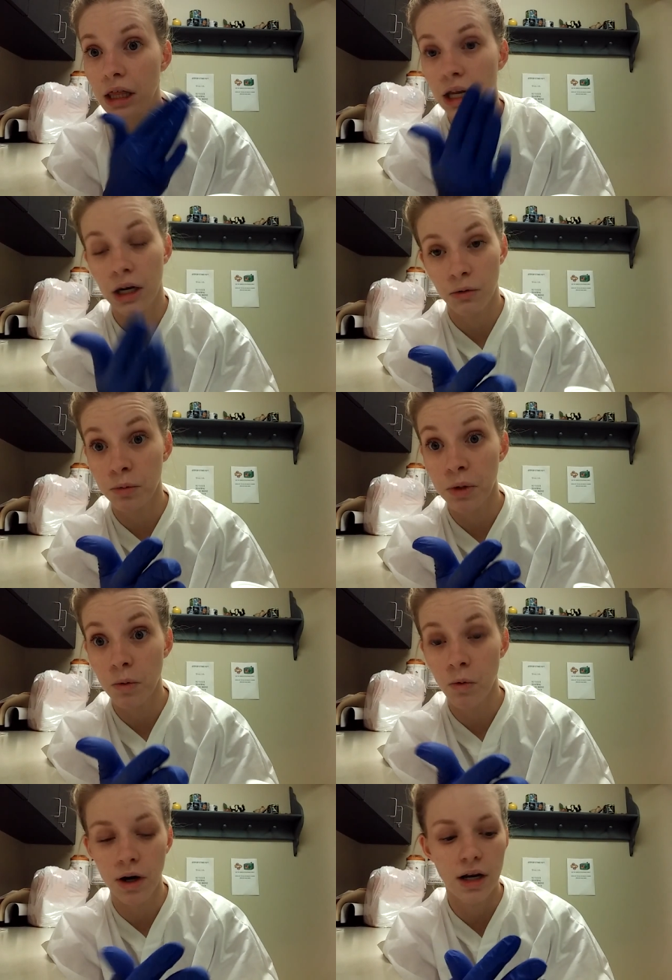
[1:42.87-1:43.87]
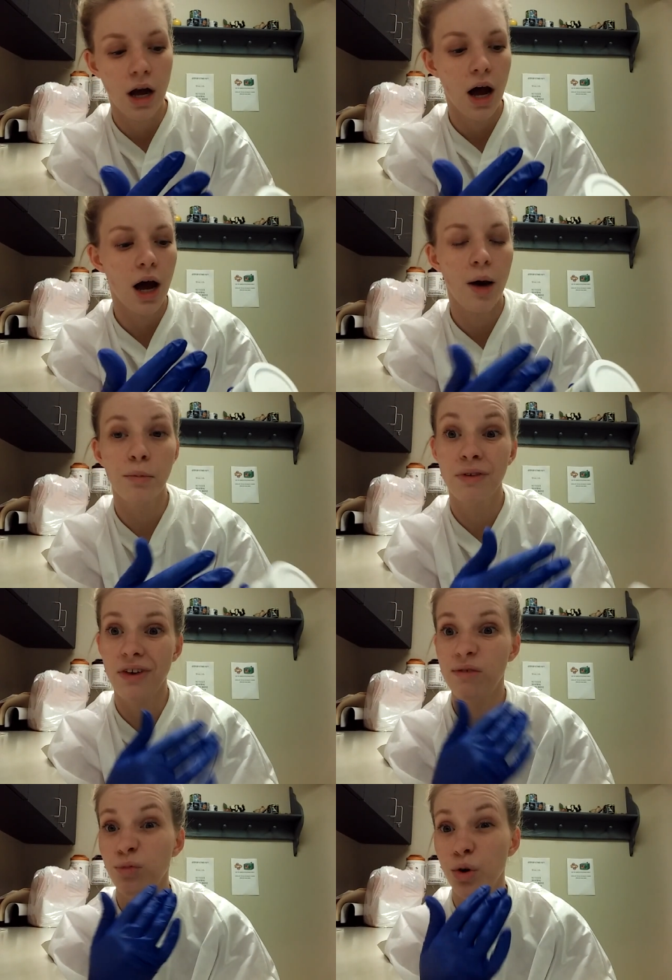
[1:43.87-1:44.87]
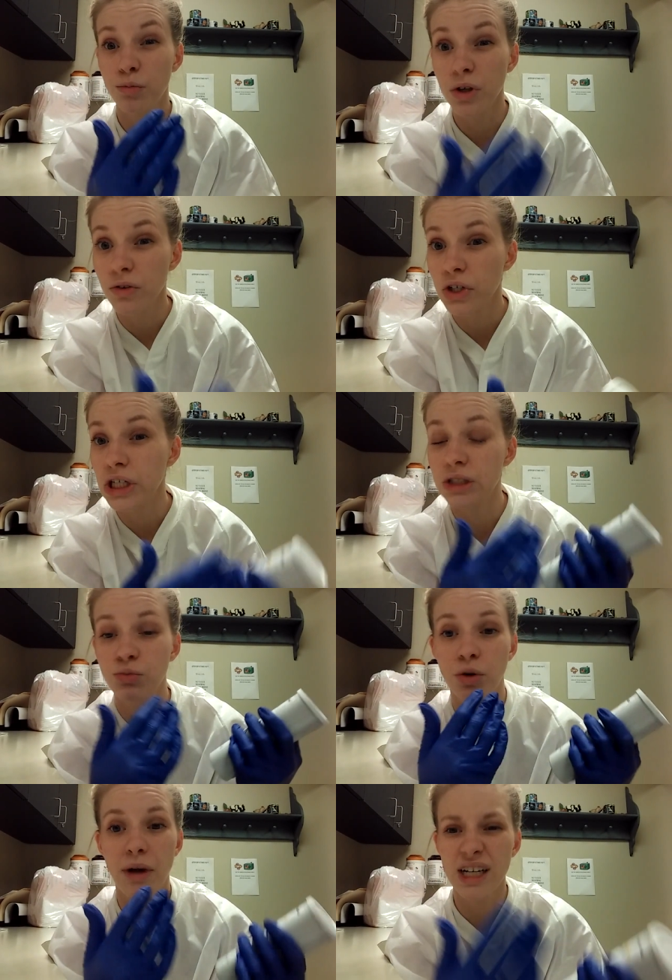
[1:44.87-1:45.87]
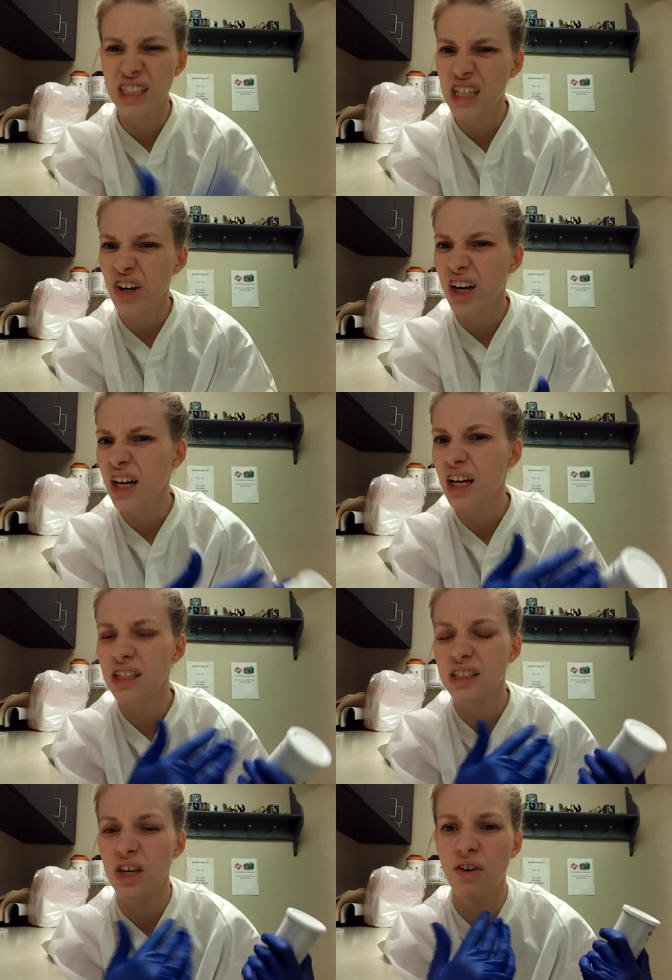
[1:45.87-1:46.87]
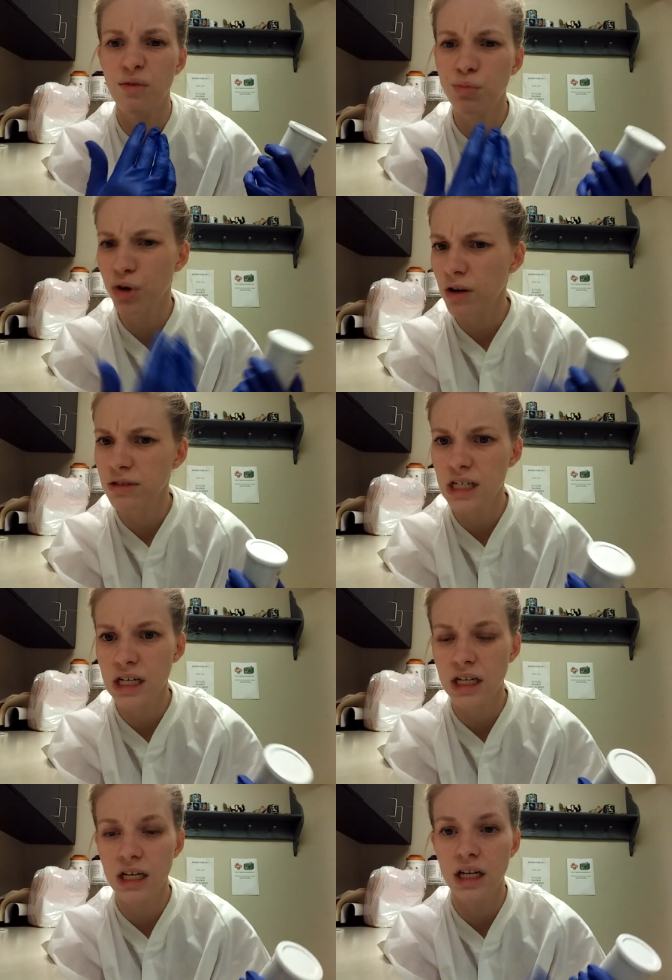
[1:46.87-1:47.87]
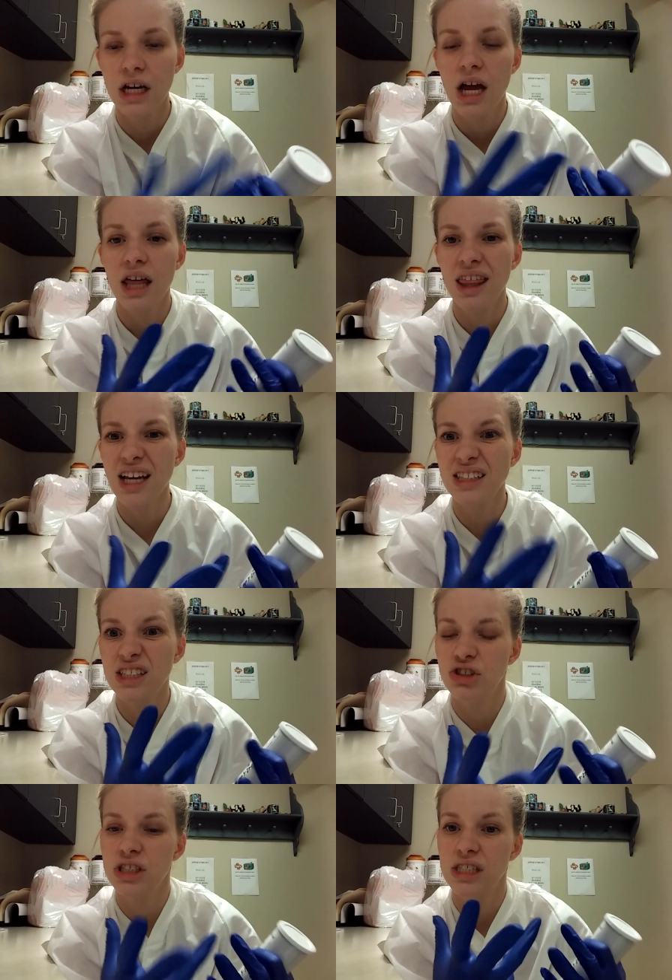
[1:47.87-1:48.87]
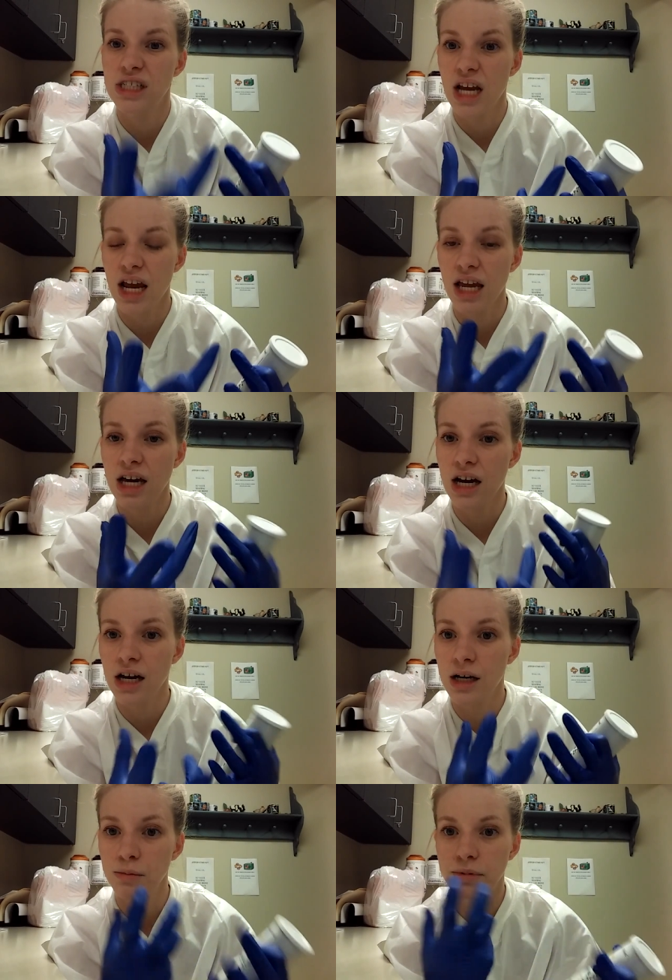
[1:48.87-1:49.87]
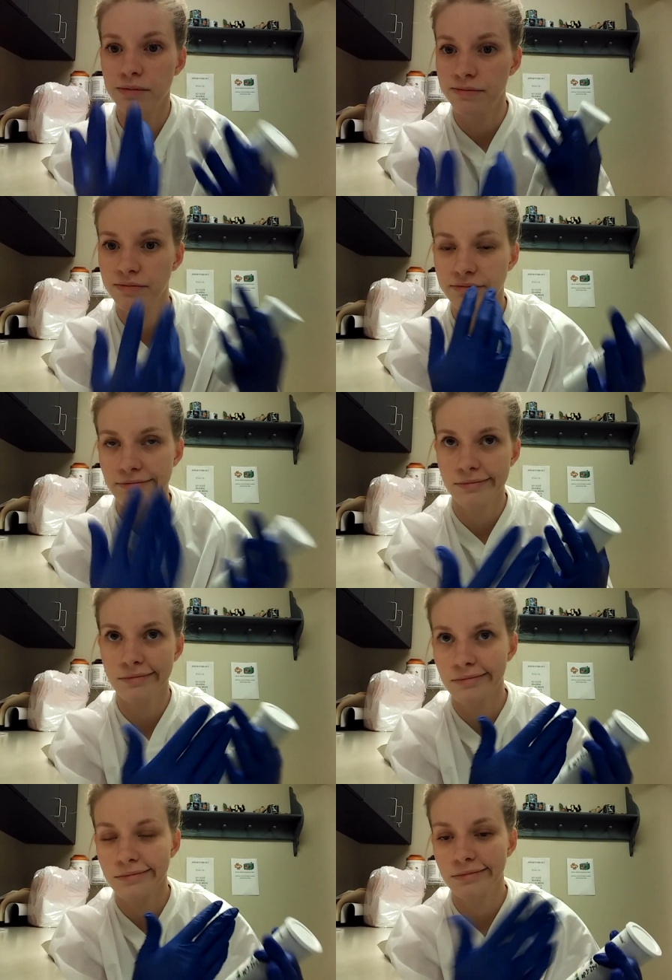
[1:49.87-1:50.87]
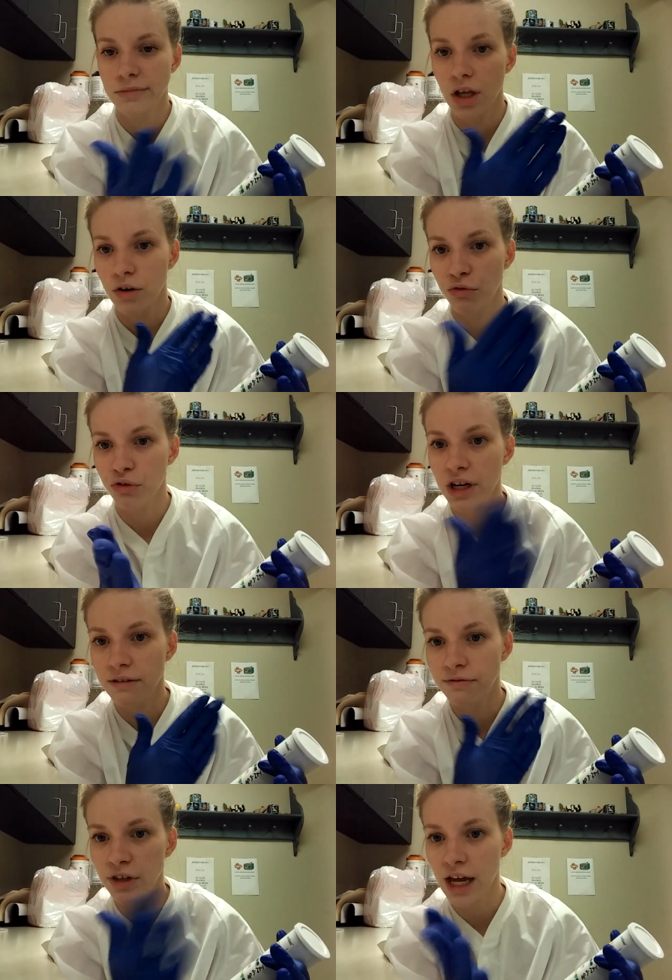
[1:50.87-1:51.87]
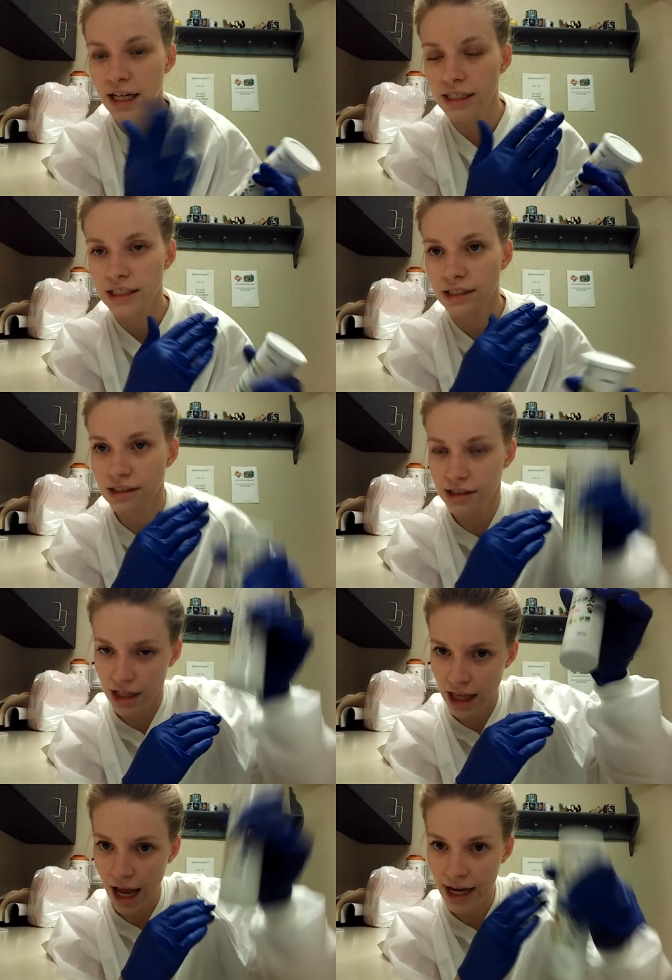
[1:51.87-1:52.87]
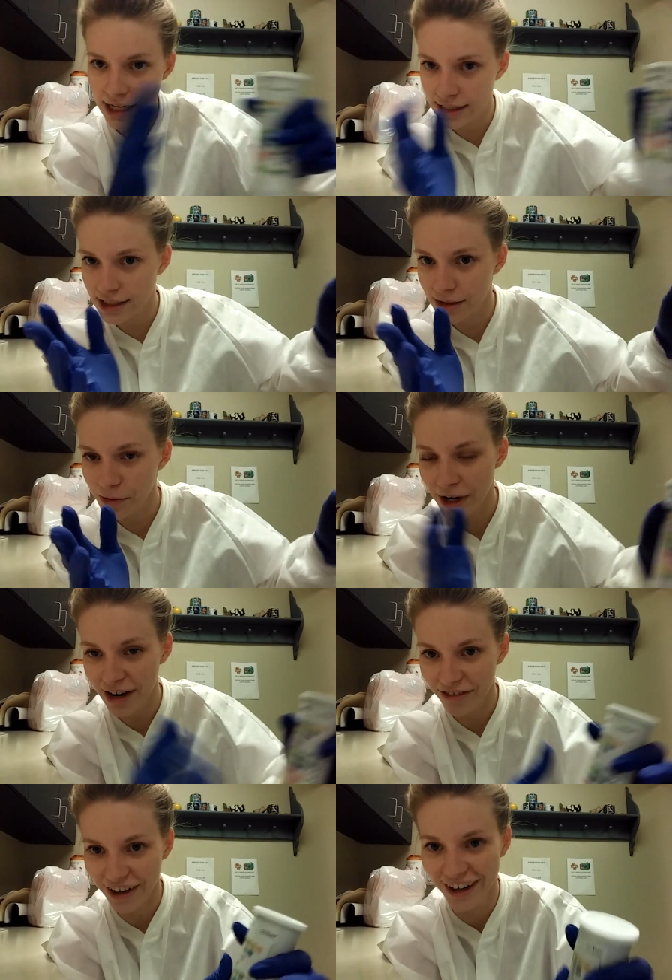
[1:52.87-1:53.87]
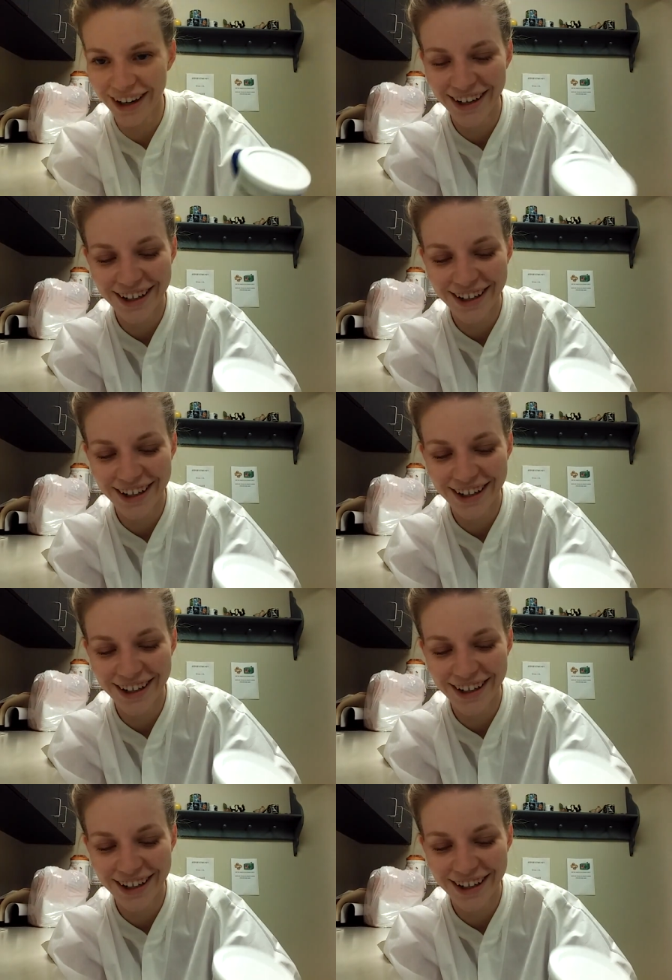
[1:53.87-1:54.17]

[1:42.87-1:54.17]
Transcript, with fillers: then it would be 1. Um, but if you have more mucus, more bacteria, so you have protein in it, things that just take up reflex, light, whatever,